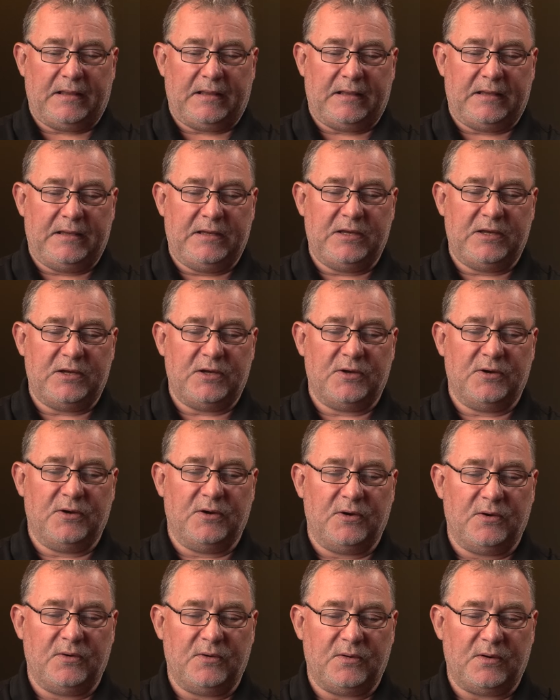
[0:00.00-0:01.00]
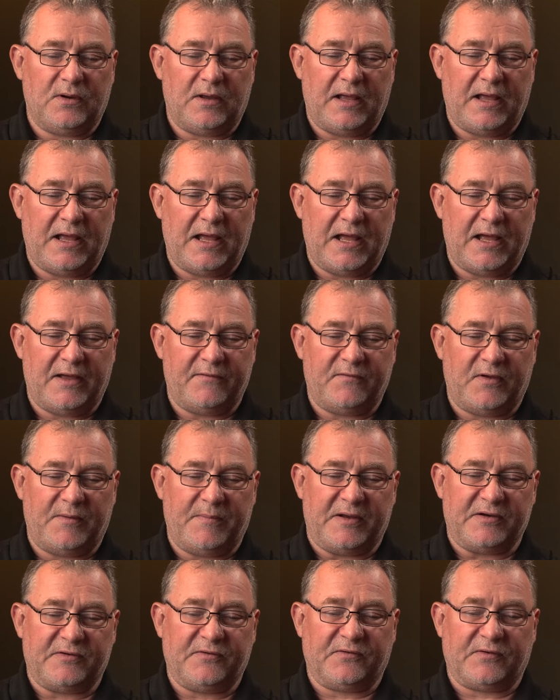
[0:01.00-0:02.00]
You have a
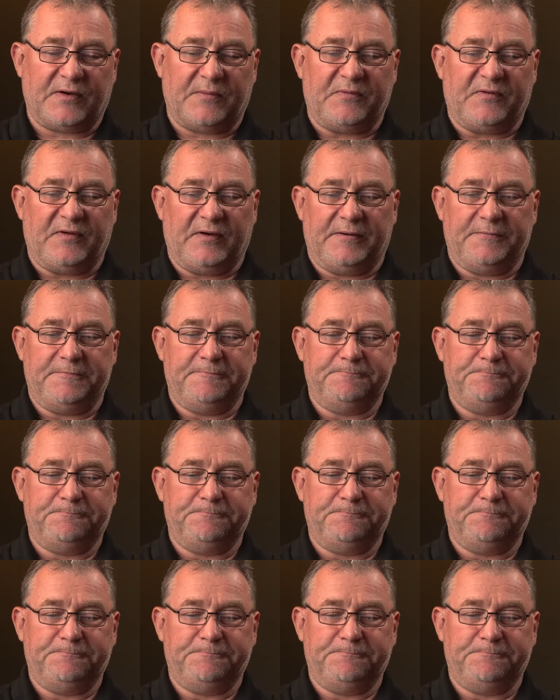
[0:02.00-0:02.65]
bunch of scripts here,